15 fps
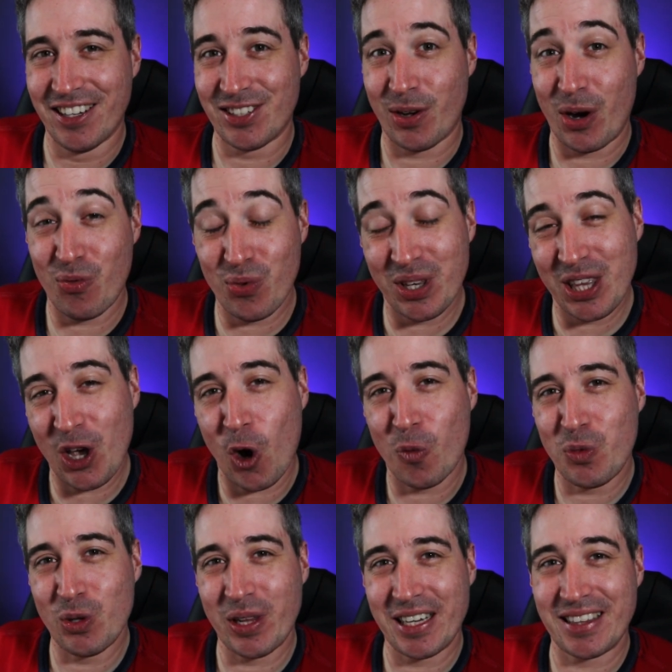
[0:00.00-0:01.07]
So I really
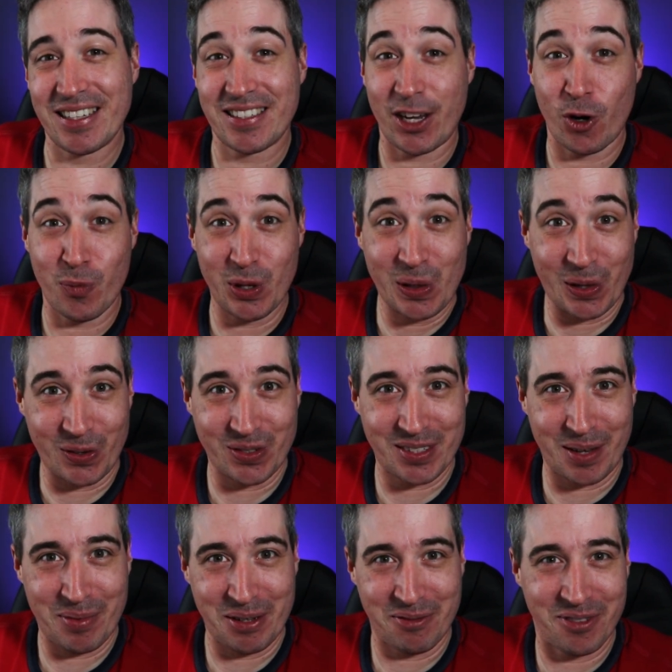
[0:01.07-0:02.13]
hope you like this. I hope you learned
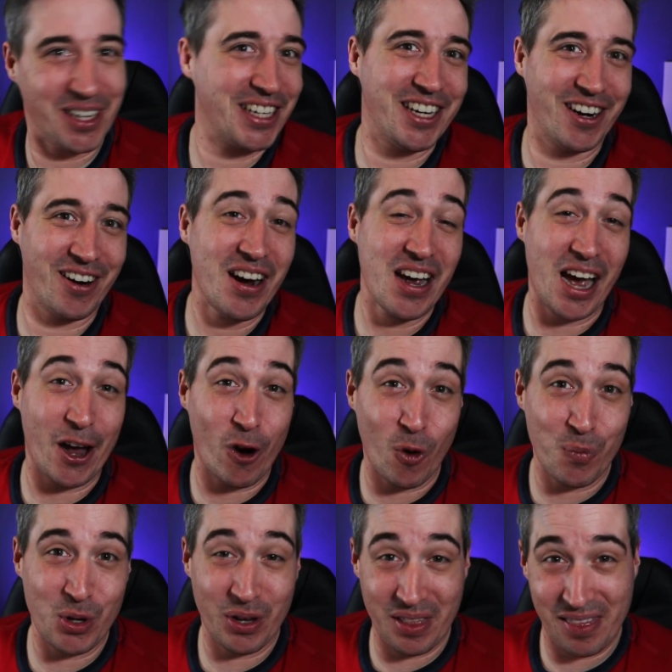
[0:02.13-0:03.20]
something fun here. I
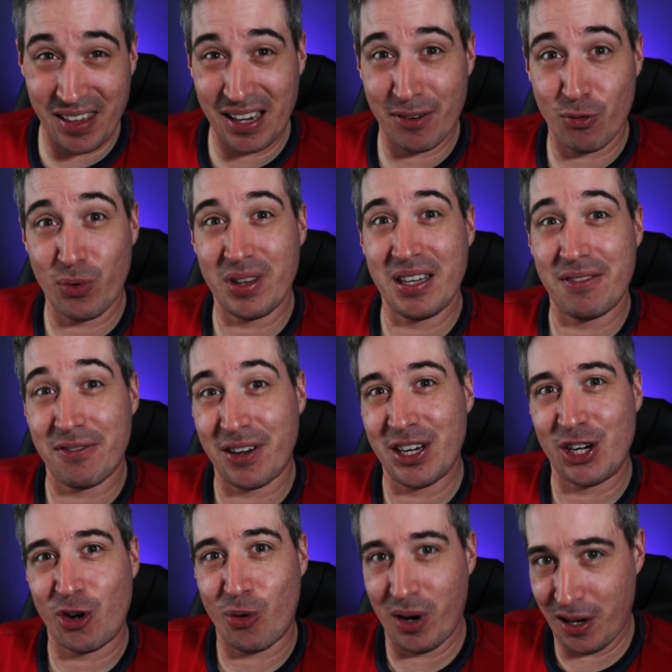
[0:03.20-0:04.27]
hope you can think of really fun
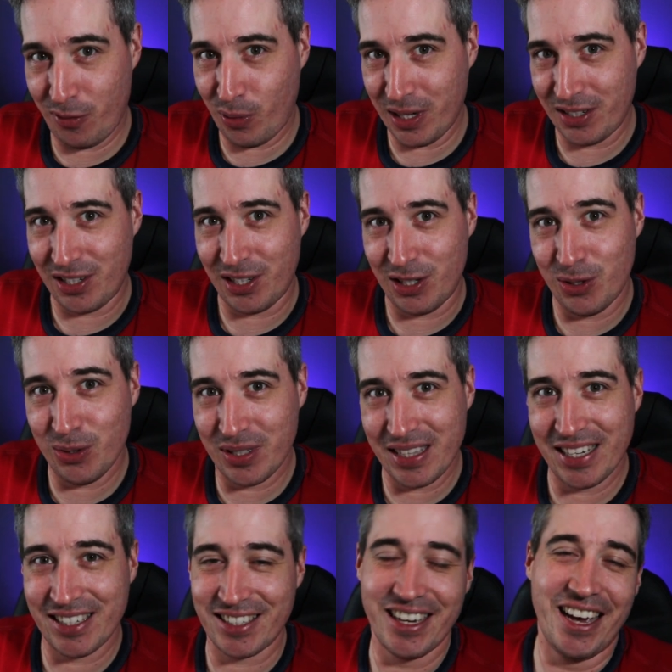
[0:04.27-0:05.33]
and creative ways to use
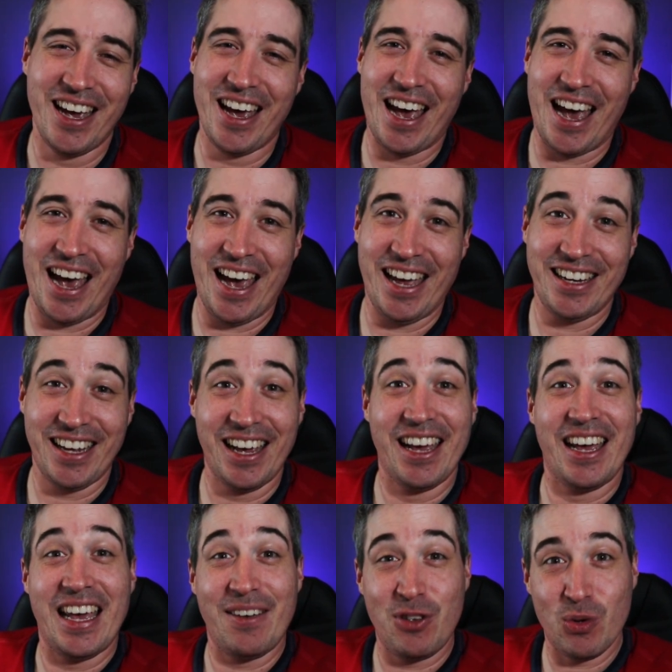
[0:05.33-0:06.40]
this. And
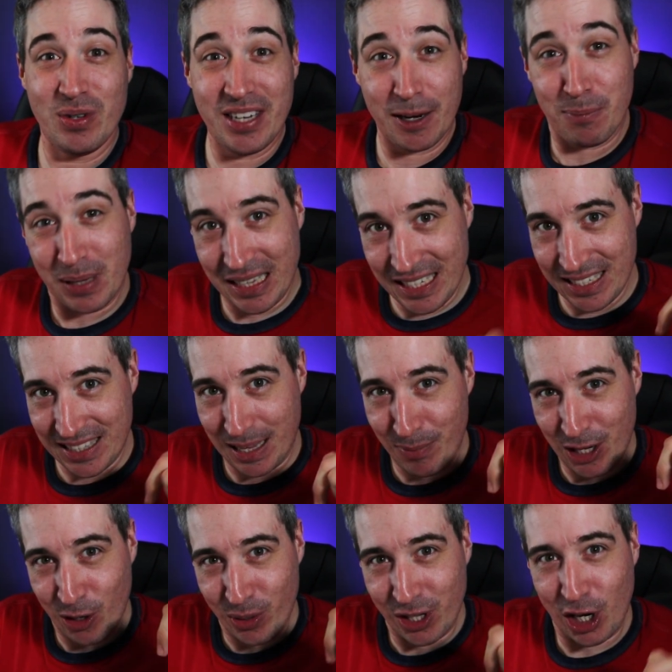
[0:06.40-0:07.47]
if you did, please let
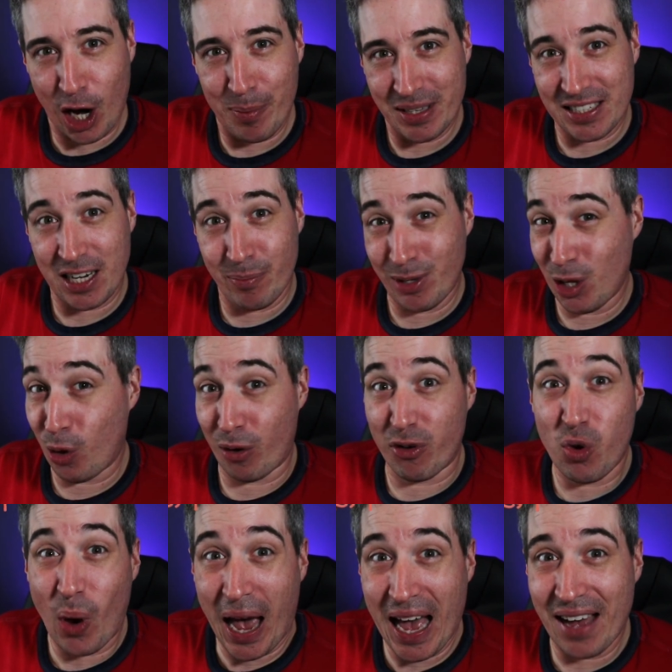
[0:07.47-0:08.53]
me know in the comments down below or
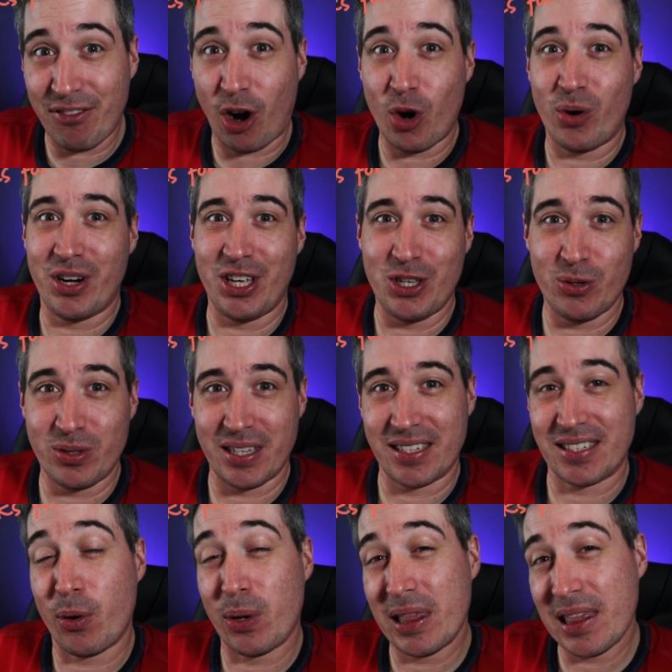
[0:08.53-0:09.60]
if you have already used
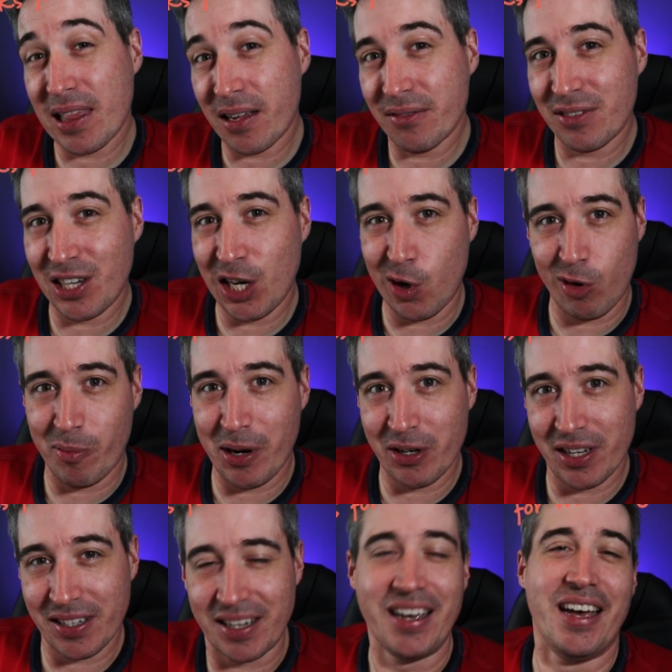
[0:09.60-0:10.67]
would love to know
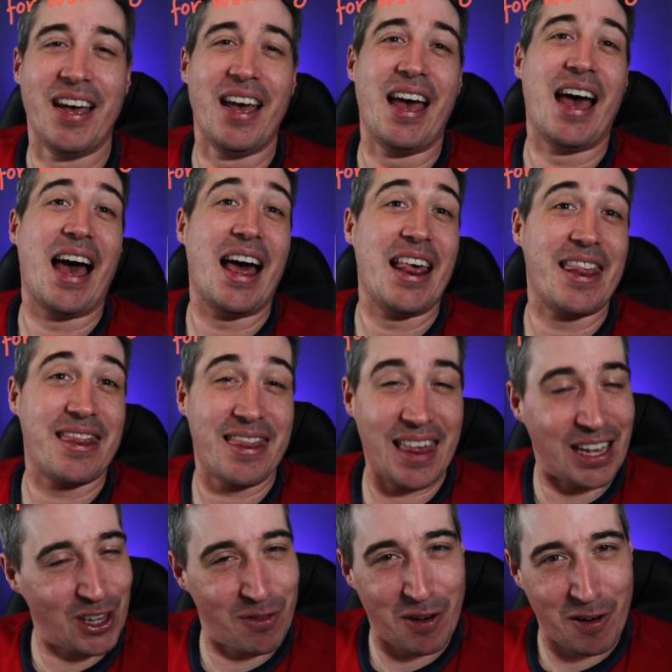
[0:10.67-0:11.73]
about it.
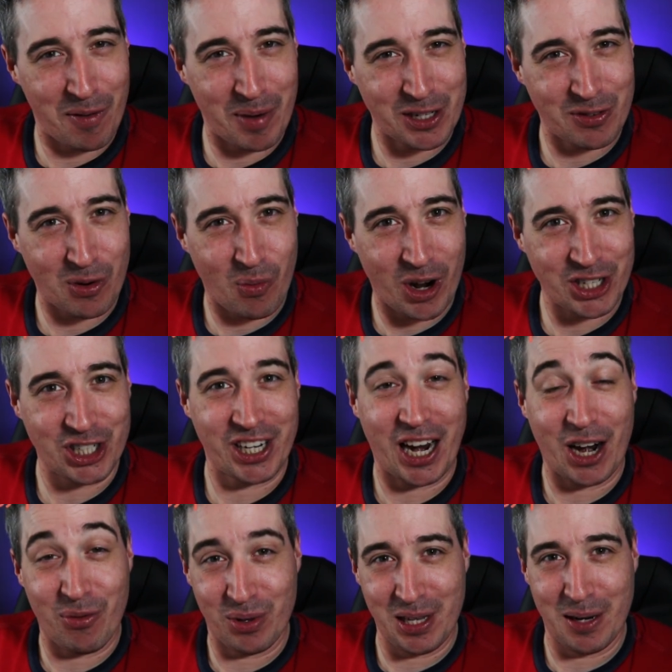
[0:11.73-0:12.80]
Thank you very much for watching.
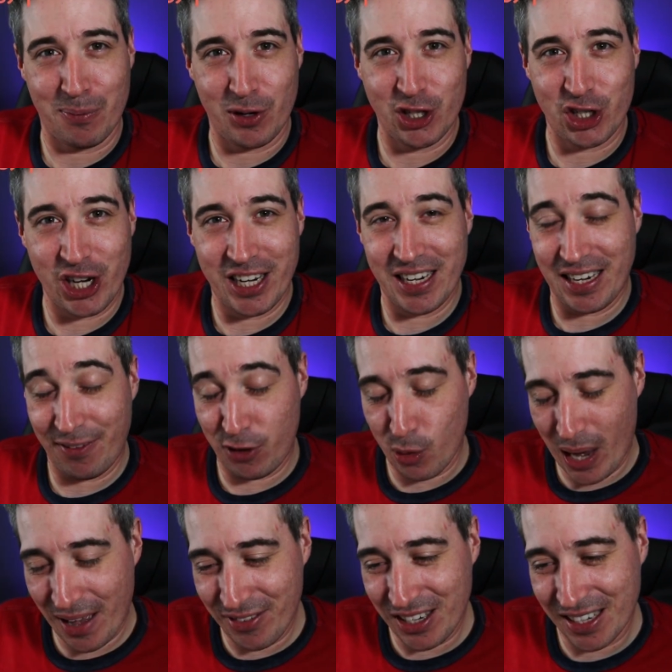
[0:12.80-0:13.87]
I really appreciate it. If you
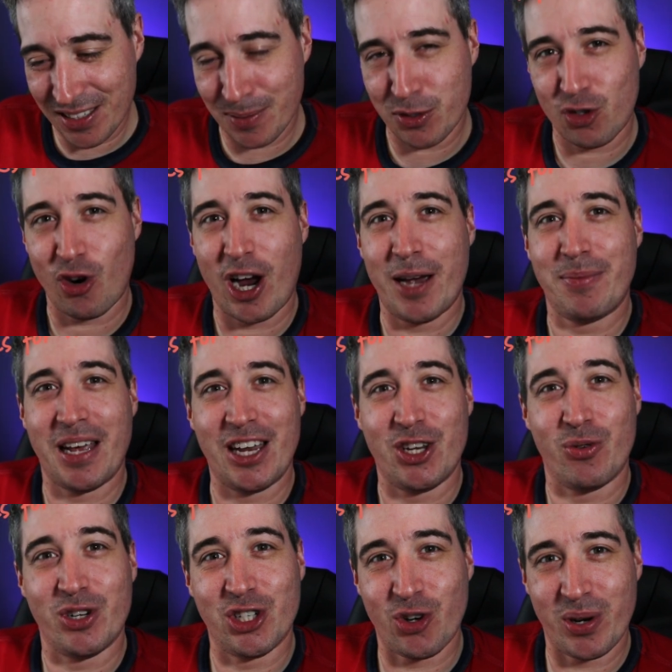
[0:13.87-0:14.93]
haven't yet subscribed and
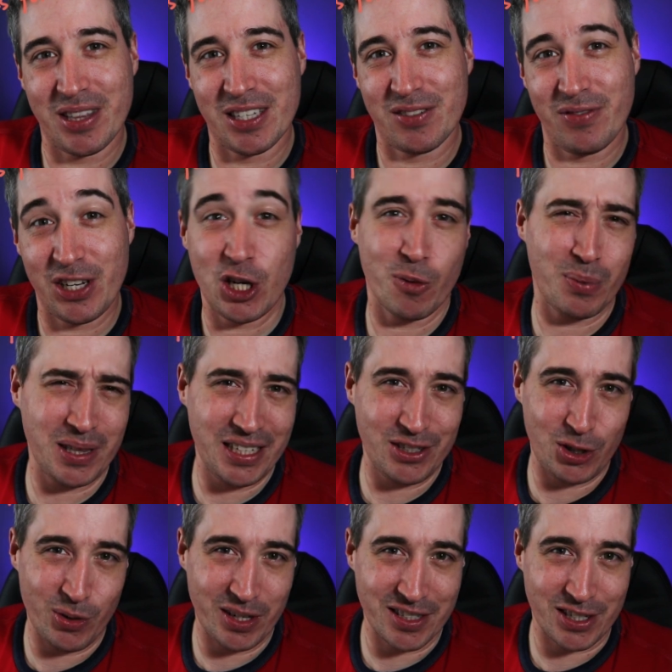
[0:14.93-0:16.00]
you enjoyed this video, please
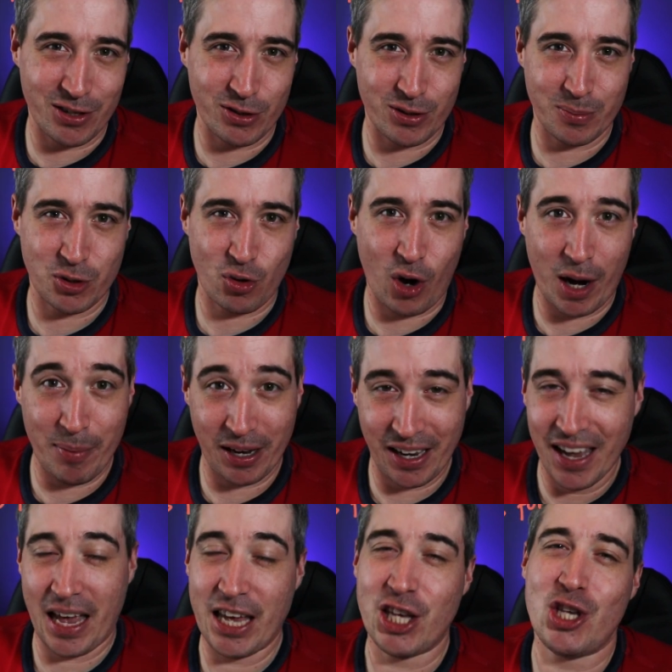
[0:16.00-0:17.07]
do consider subscribing.
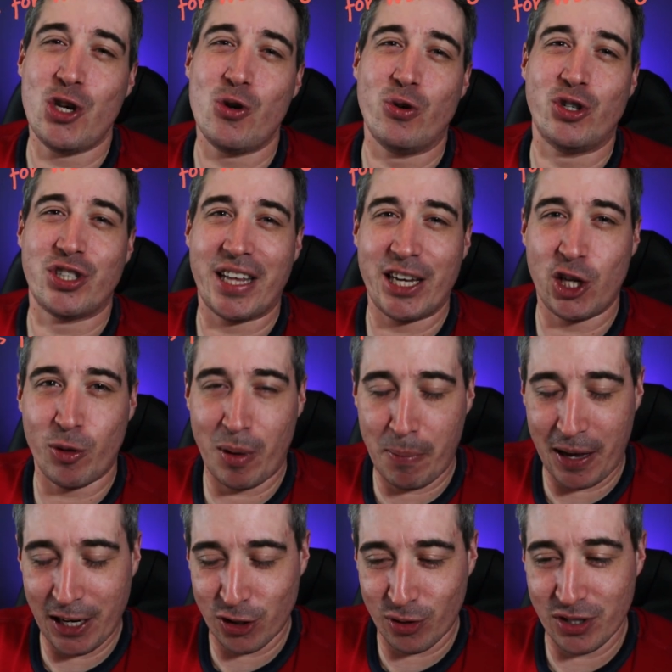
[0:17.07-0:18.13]
A huge thank you to my
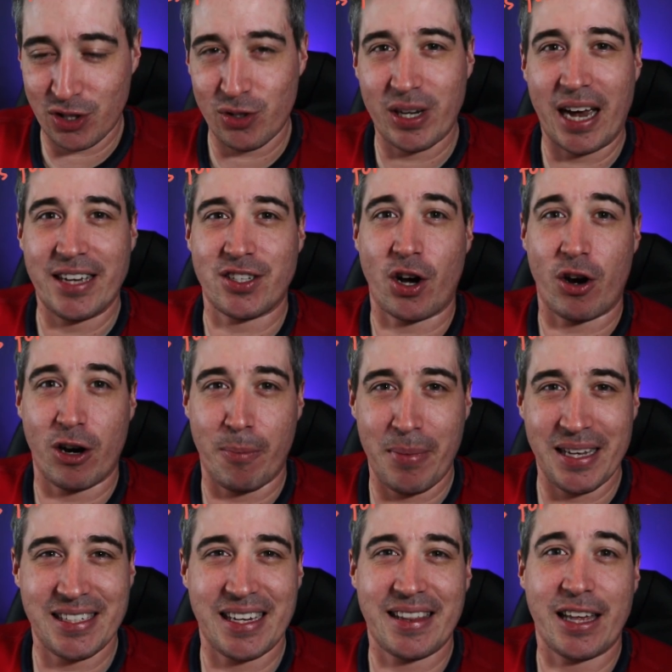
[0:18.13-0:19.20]
patrons. You guys are
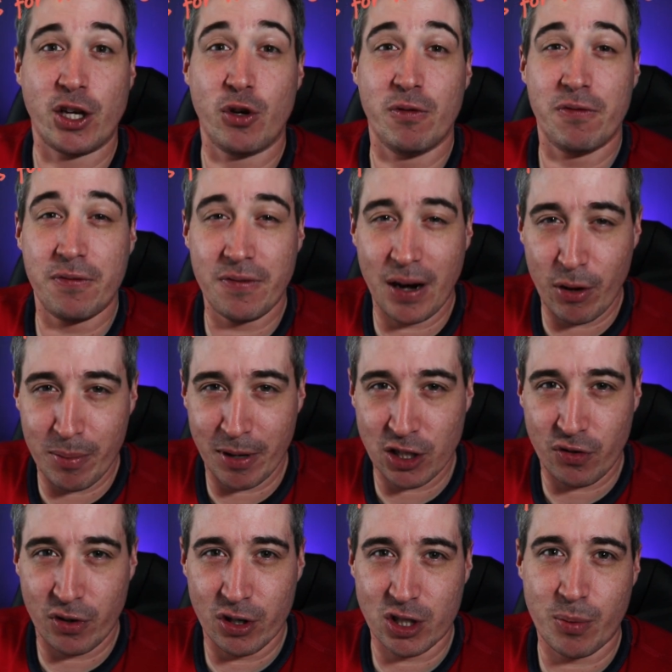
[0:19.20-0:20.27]
amazing. Thank you very much
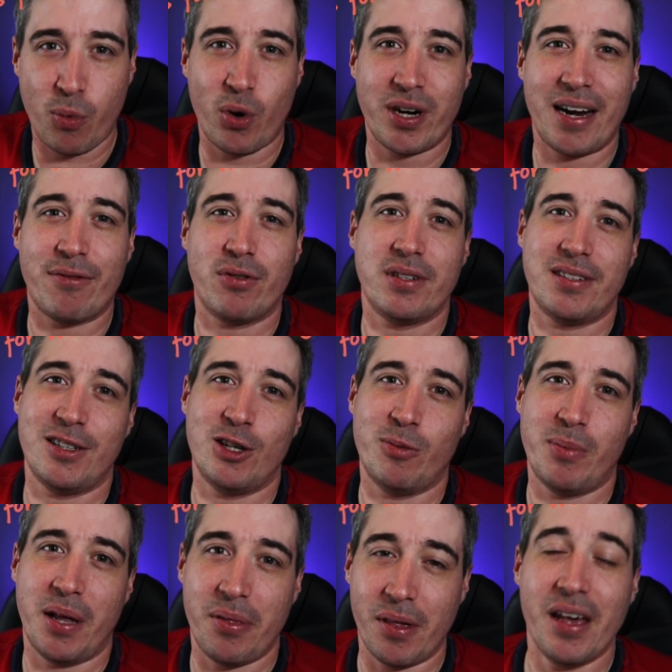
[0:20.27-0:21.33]
for your support every single
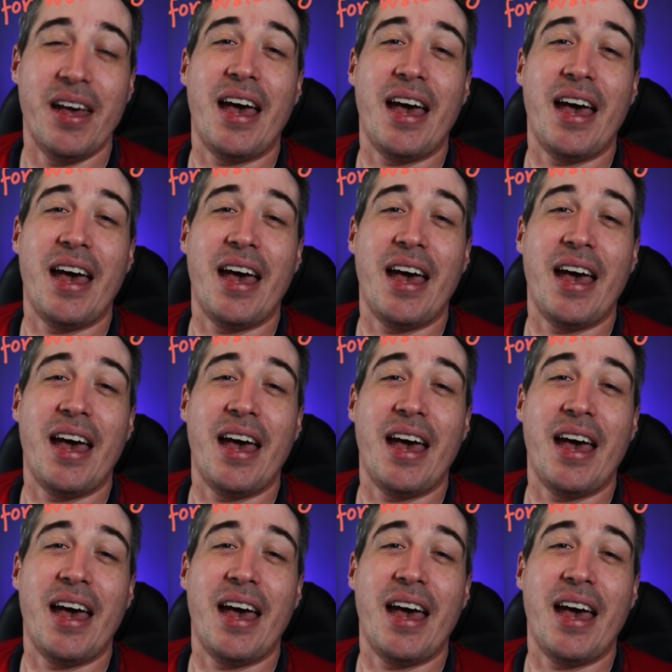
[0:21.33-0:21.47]
month.